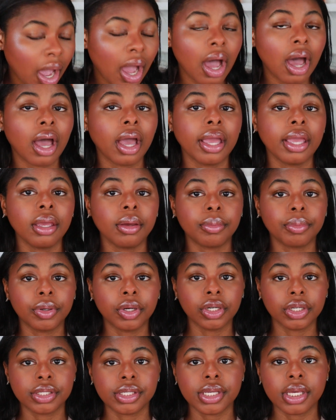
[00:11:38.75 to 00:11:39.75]
I
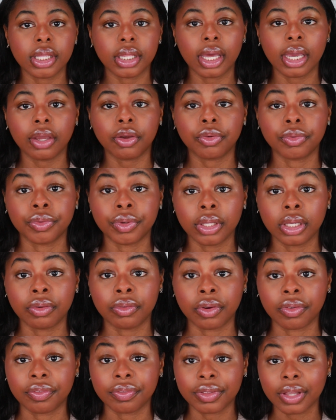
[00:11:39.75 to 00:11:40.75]
personally like really
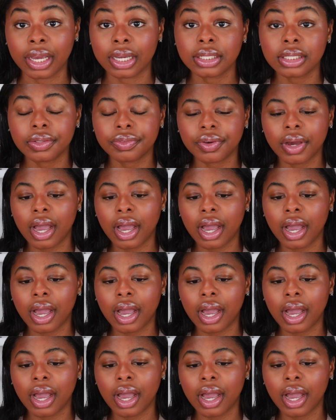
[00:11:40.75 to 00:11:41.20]
reflective